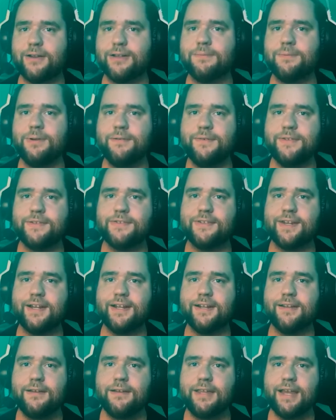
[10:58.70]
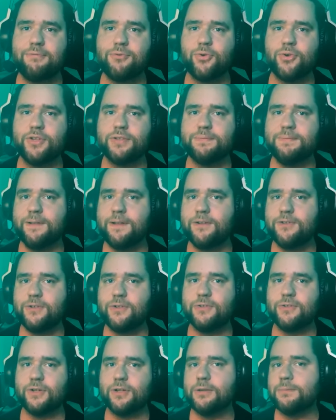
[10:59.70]
the previous slide. Capital
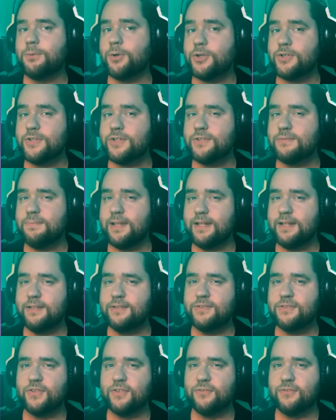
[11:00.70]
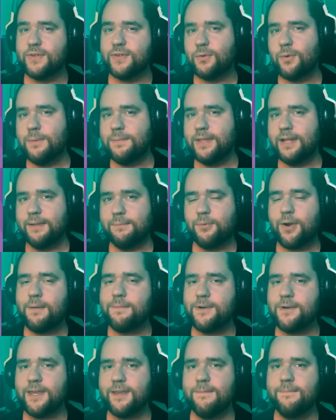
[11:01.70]
expenditures are the purchase, maintenance of equipment and
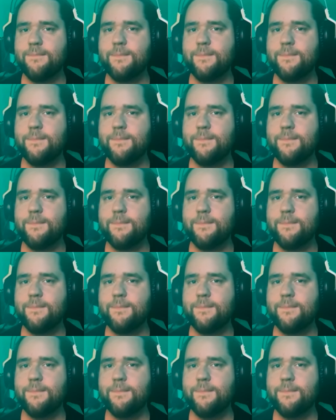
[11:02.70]
property.